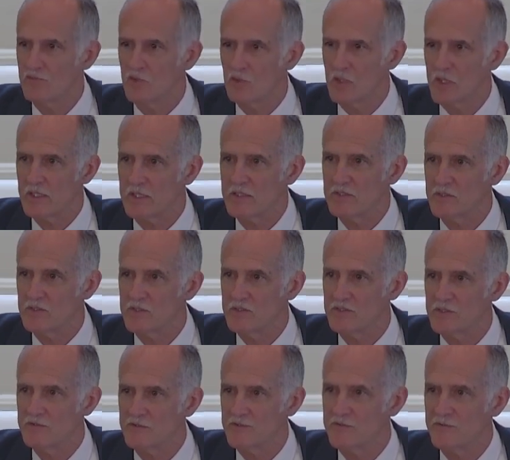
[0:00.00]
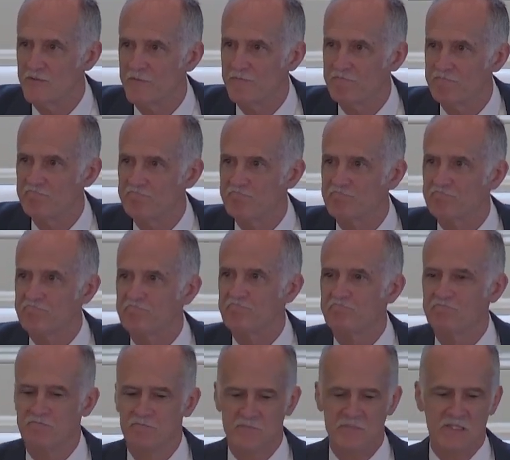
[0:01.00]
of grace.
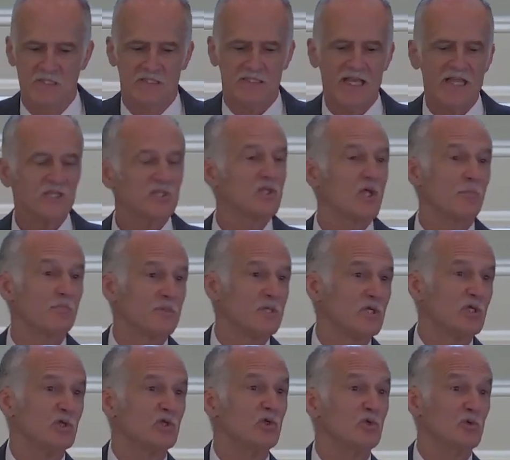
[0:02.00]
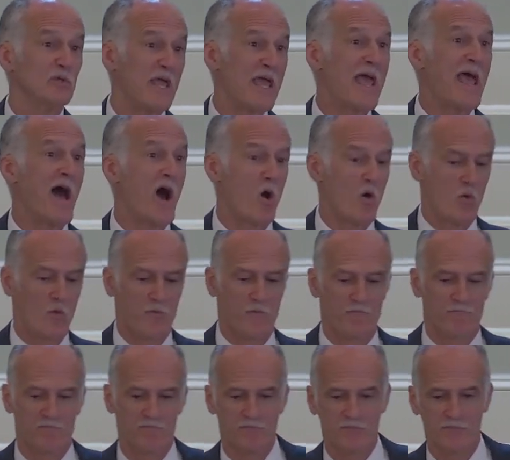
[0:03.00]
That's something you do now